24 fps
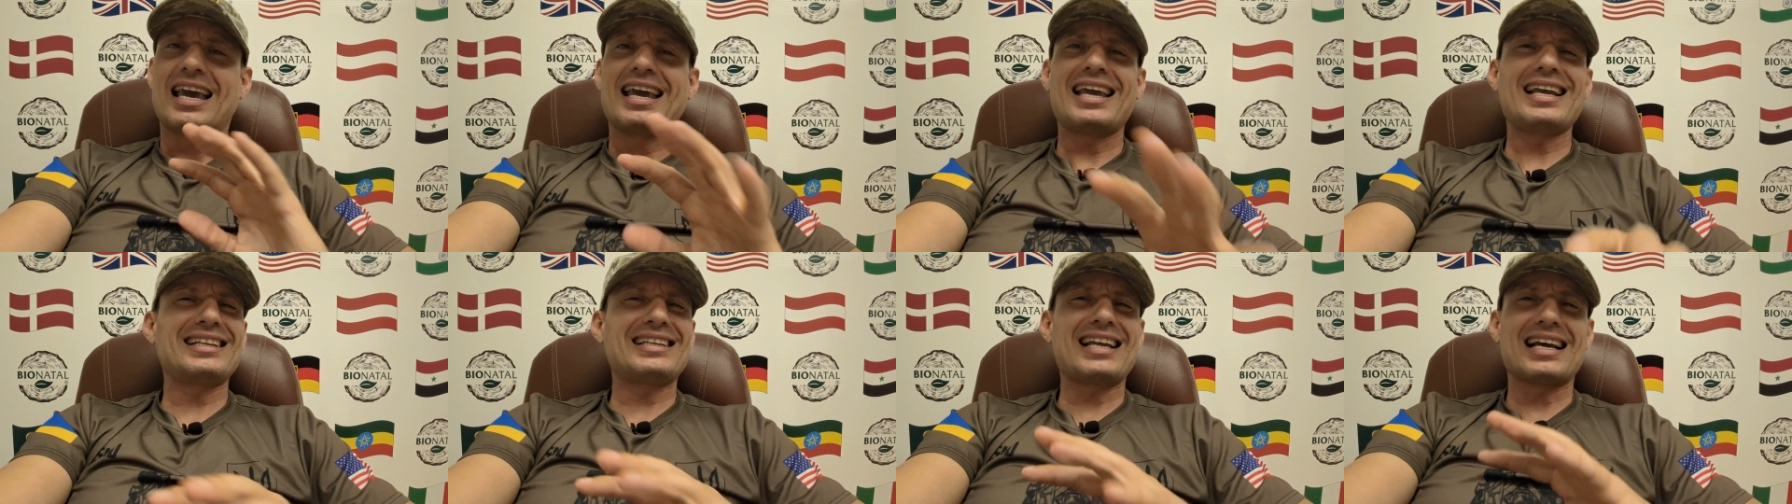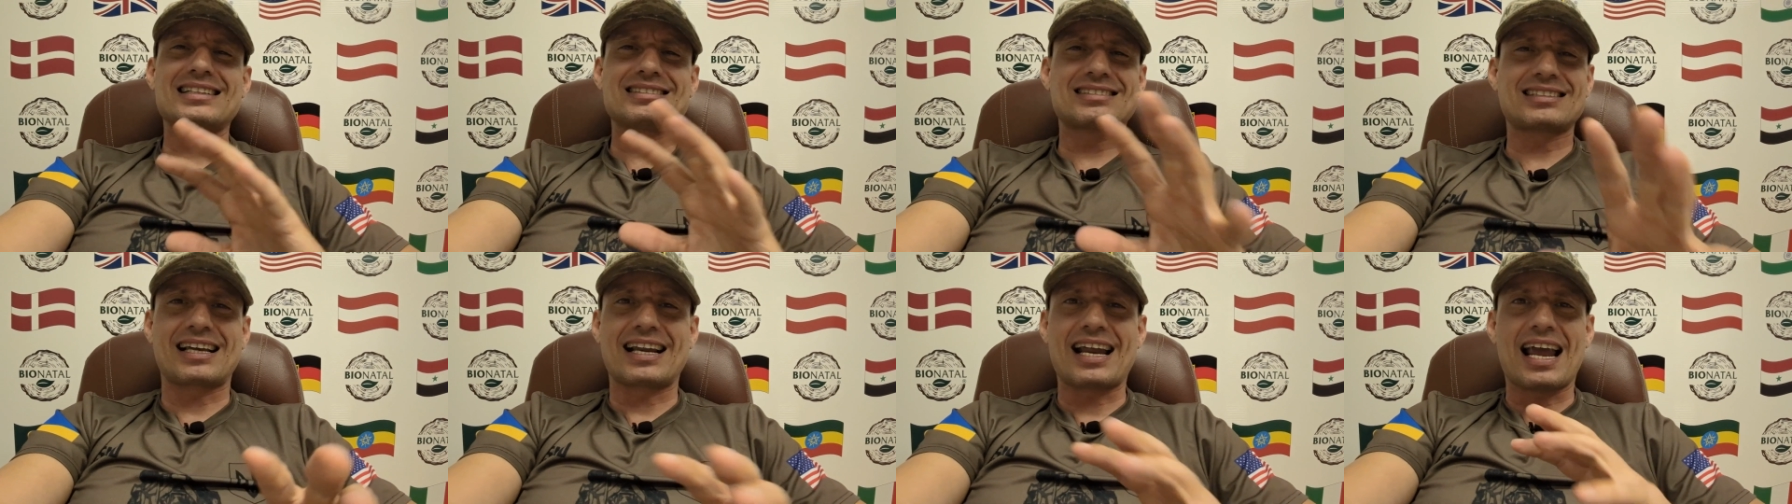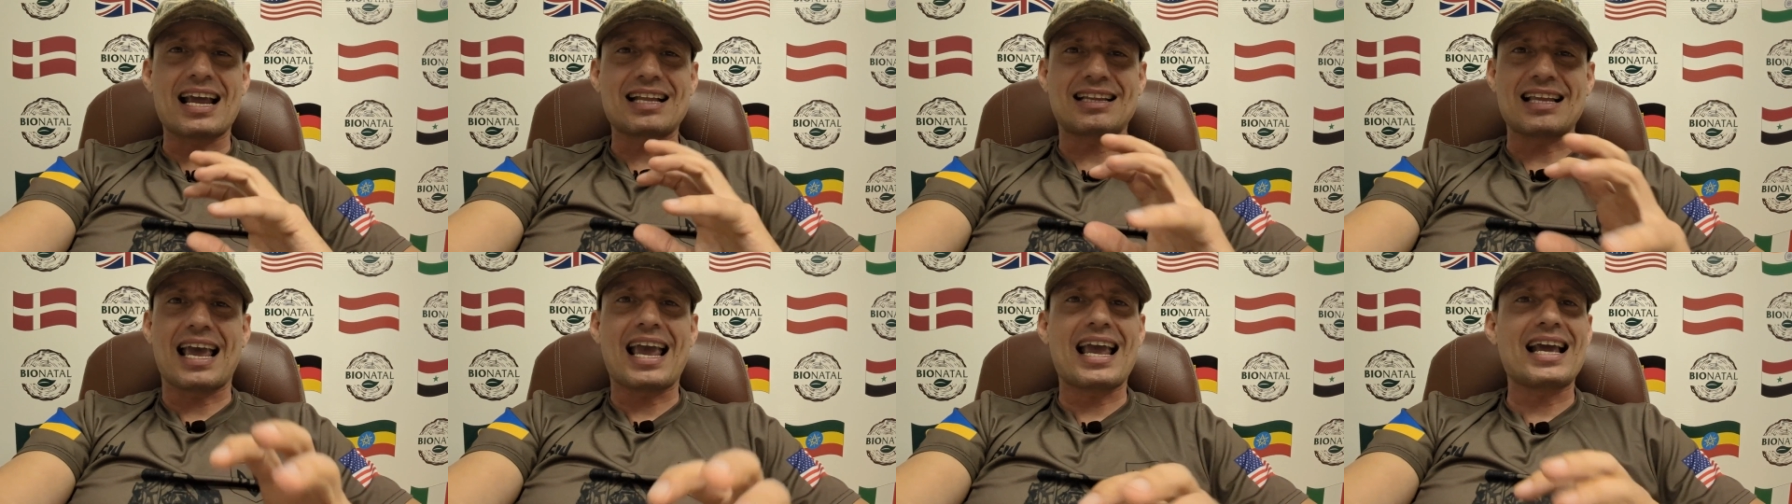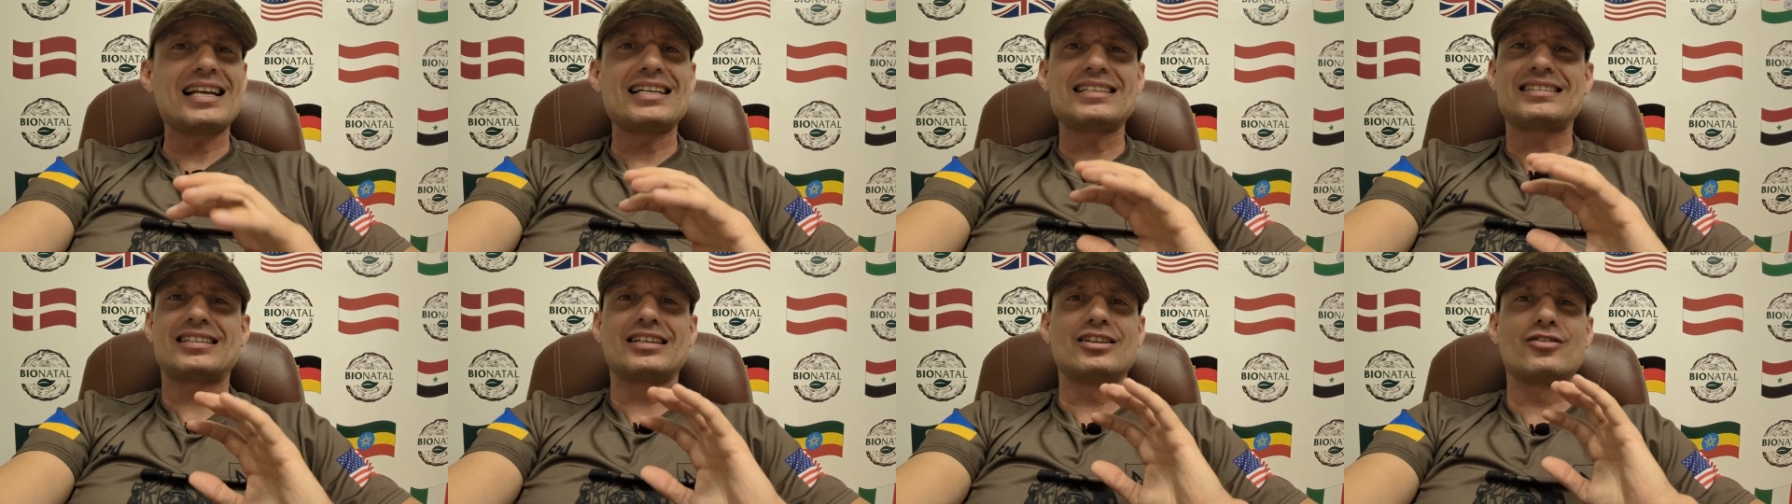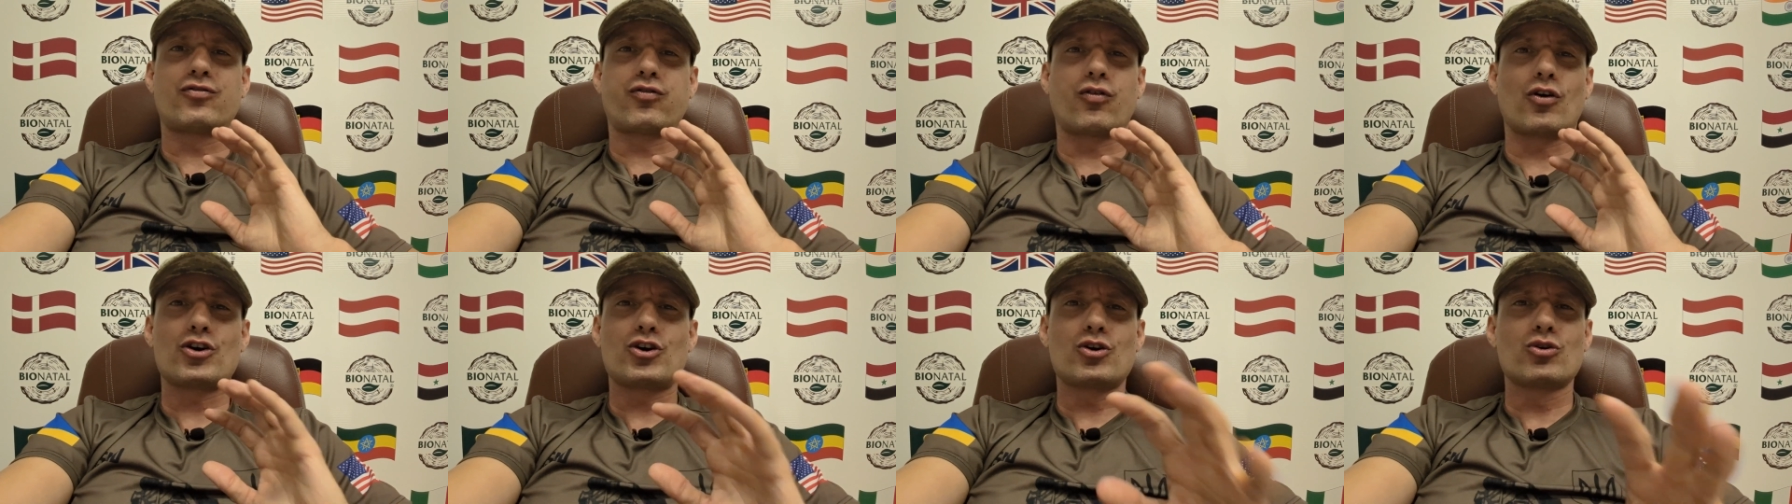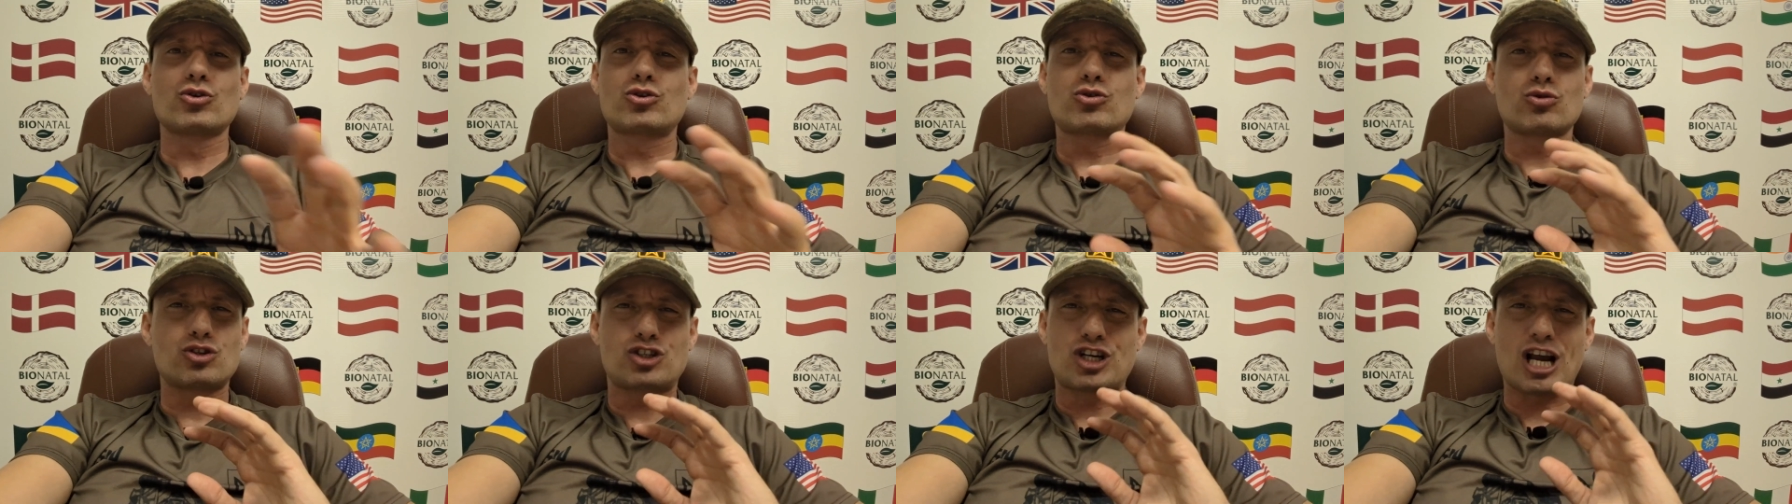Indians create anything for
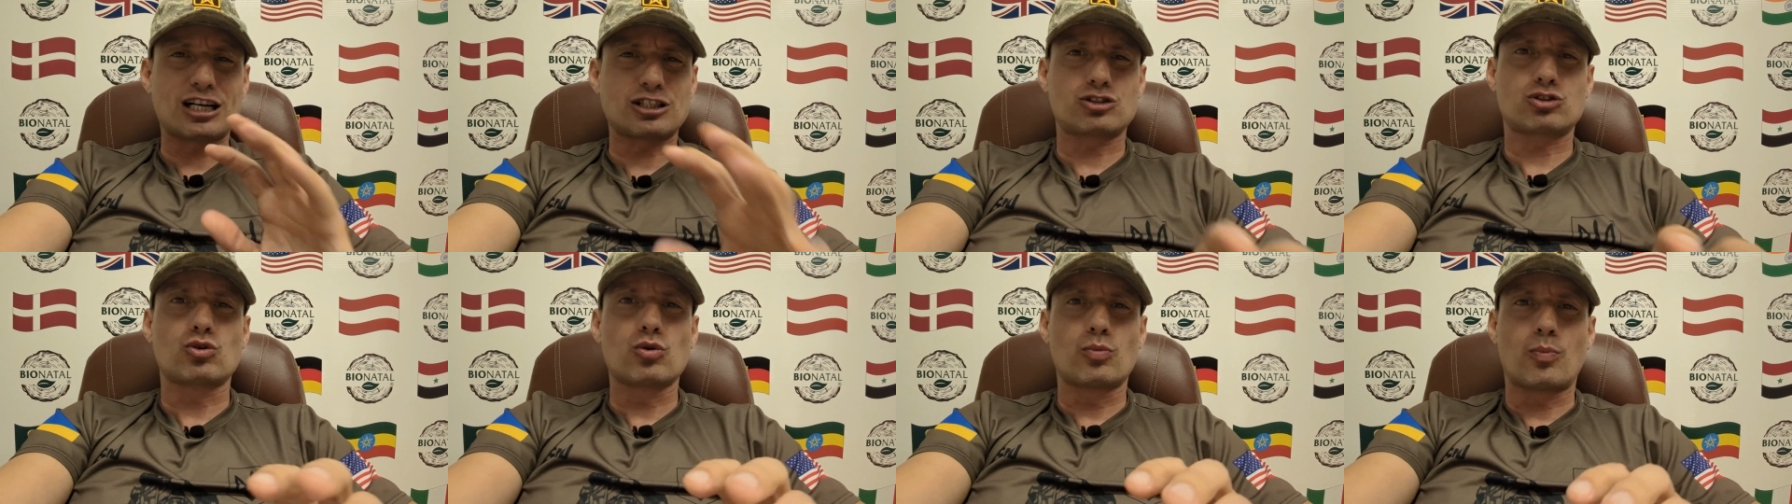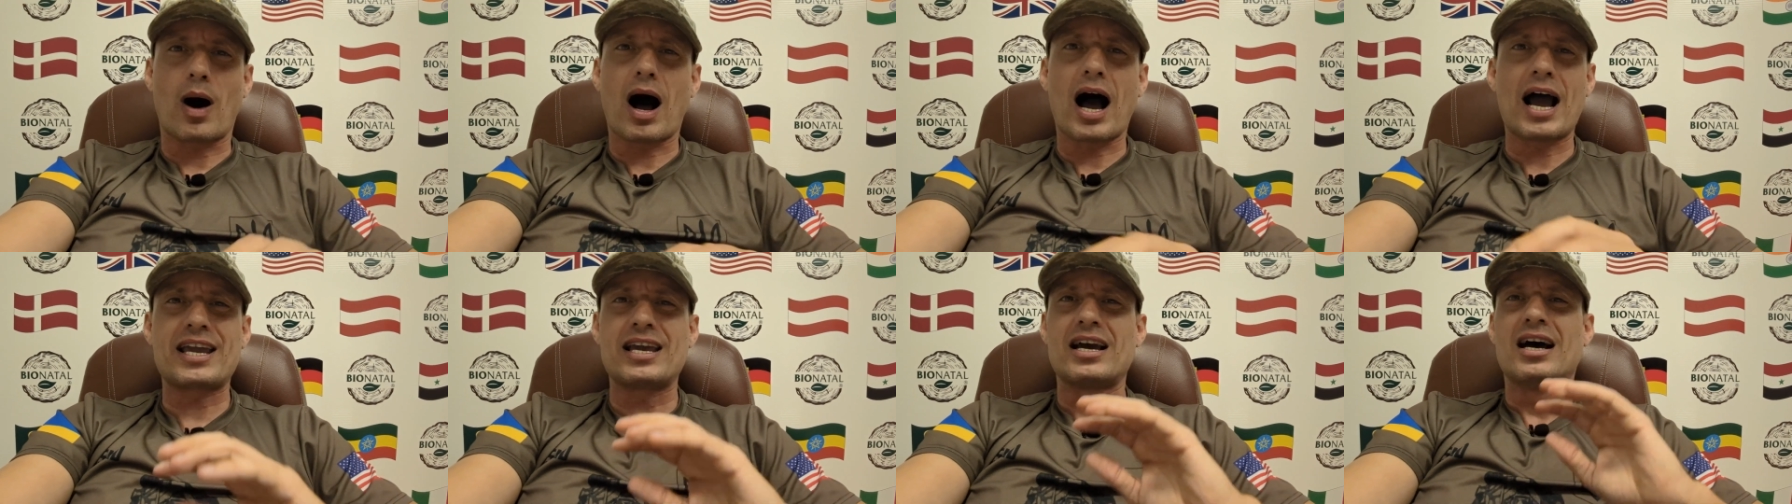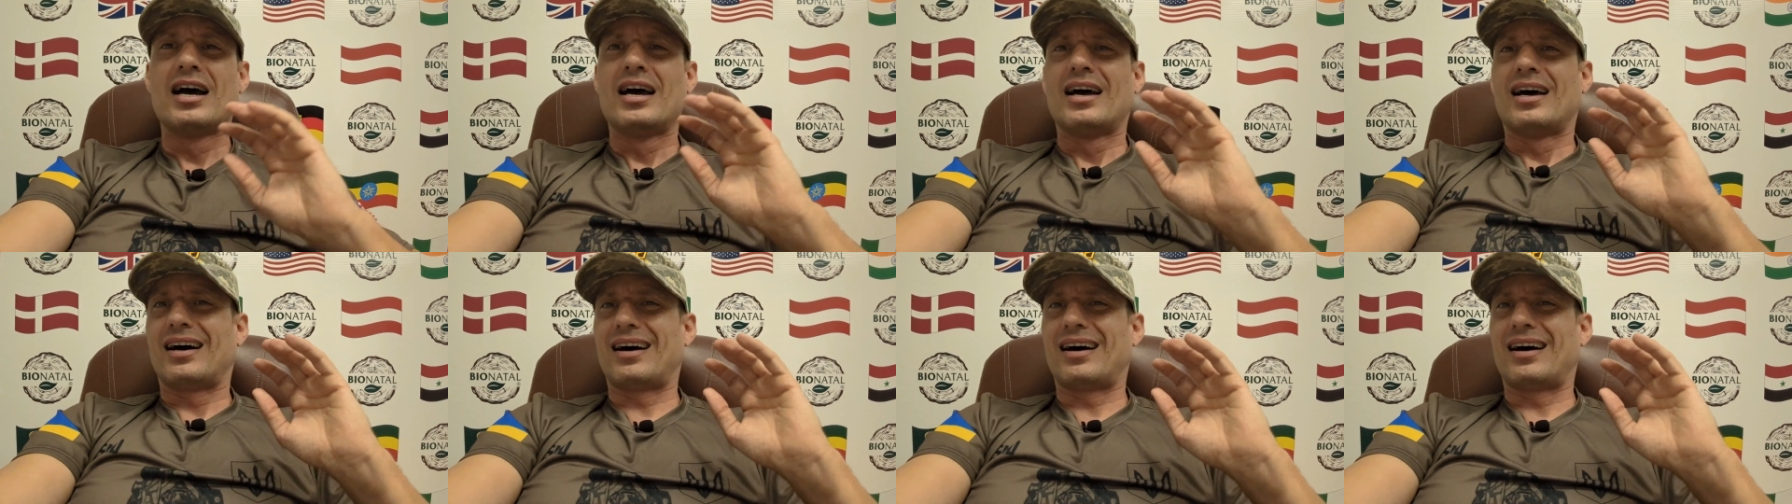you to just to buy